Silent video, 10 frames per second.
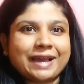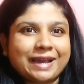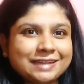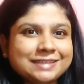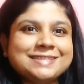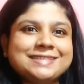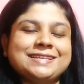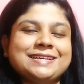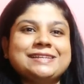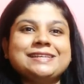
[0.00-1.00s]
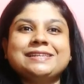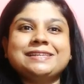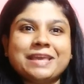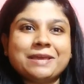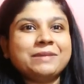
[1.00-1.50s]
As
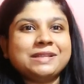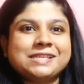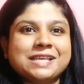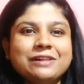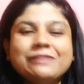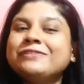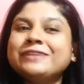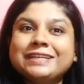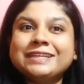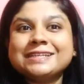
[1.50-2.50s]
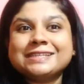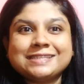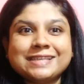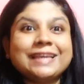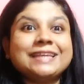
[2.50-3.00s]
name itself, it
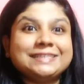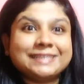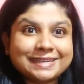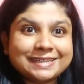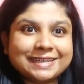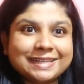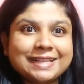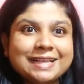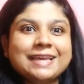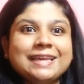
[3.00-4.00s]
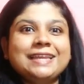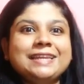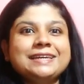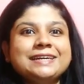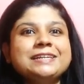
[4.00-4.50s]
is internal.
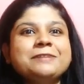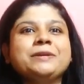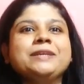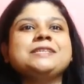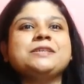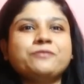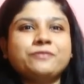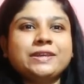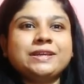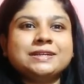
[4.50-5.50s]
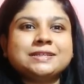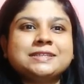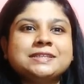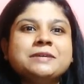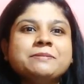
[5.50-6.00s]
Internal means if we
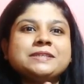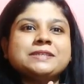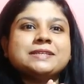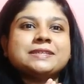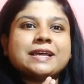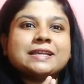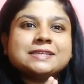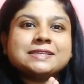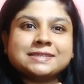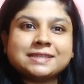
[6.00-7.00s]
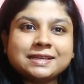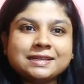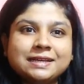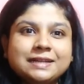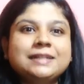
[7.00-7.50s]
consider business as a
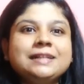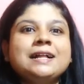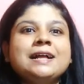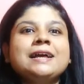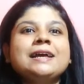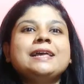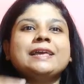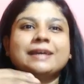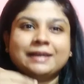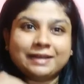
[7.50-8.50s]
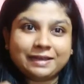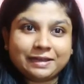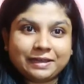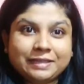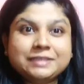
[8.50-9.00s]
circle,
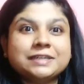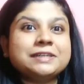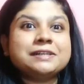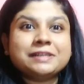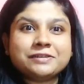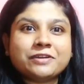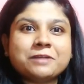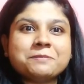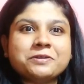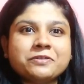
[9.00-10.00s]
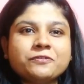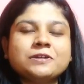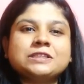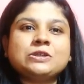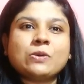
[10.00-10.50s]
internal environment
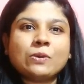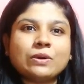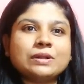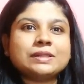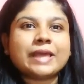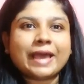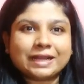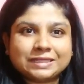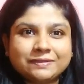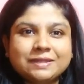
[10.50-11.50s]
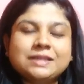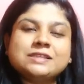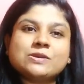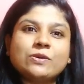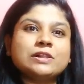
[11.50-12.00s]
refers to all the
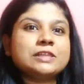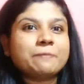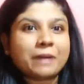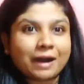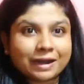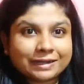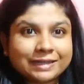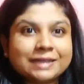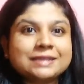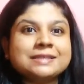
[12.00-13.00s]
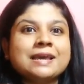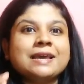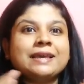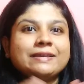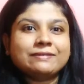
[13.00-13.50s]
activities, all the parties
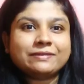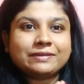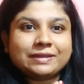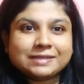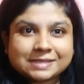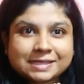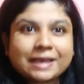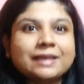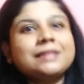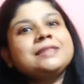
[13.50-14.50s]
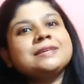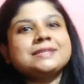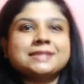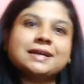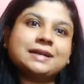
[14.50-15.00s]
inside the
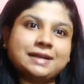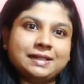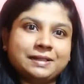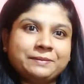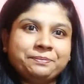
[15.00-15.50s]
circle.